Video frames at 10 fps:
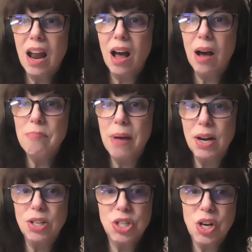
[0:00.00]
a
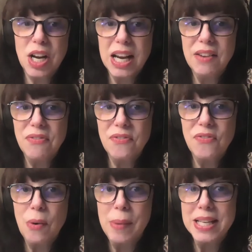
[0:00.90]
better journey
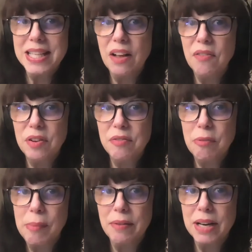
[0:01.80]
for myself and for
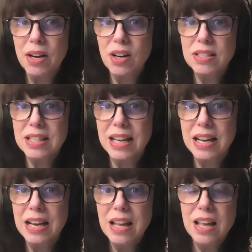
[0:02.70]
my readers.
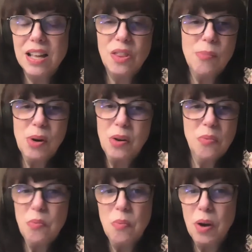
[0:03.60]
And the book
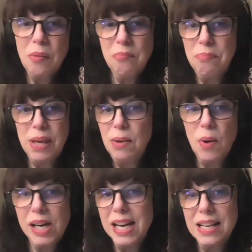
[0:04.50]
wouldn't be
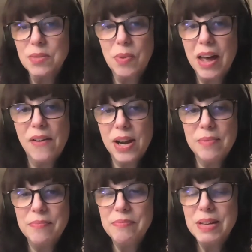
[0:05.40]
what it is without
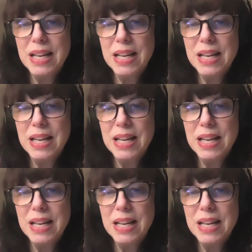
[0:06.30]
him.